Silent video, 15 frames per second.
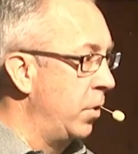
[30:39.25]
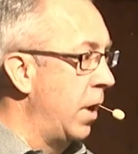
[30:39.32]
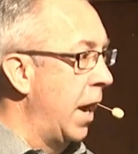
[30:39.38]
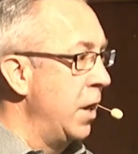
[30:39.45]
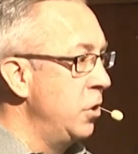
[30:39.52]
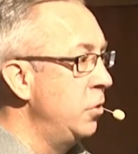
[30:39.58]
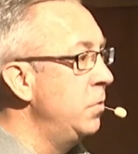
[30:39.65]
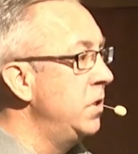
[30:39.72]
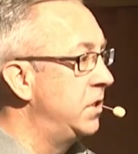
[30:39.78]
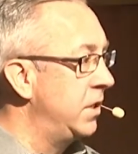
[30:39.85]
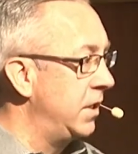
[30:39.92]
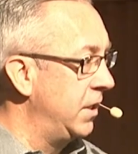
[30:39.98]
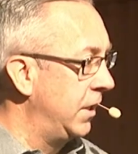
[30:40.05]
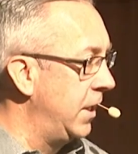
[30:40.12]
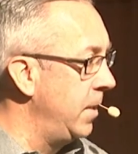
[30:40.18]
I knew he said
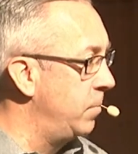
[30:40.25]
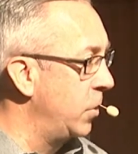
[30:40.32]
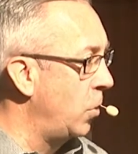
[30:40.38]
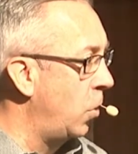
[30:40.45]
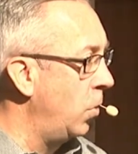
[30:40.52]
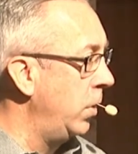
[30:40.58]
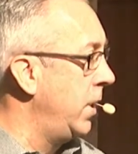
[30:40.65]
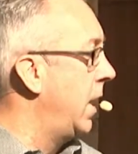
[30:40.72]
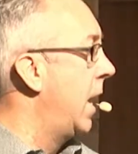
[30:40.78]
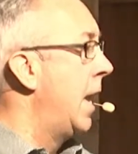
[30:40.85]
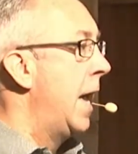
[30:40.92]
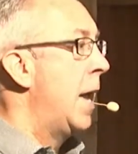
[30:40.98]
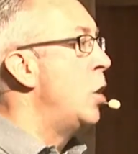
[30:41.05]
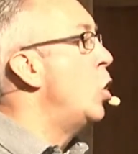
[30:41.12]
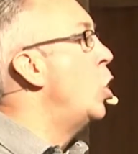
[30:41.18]
to keep it holy.
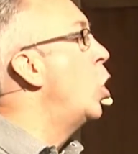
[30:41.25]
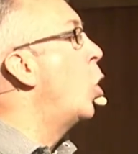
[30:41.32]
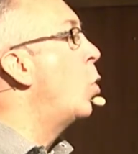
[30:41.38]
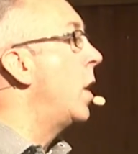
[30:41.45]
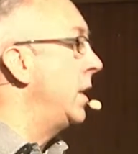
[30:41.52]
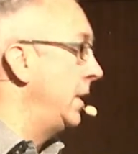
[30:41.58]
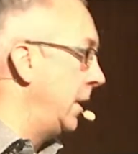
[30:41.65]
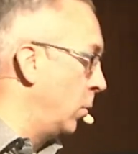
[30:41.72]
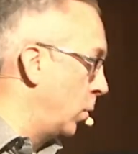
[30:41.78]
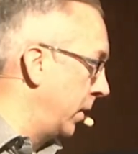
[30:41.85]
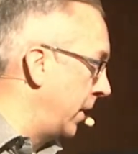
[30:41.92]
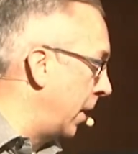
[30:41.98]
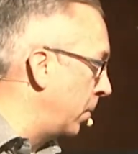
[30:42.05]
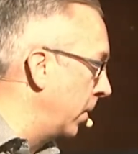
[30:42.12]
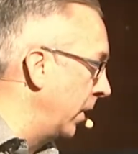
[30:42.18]
Had no idea what
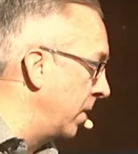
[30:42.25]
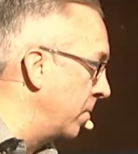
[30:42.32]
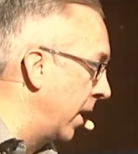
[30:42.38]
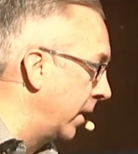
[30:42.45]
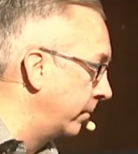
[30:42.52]
that really meant.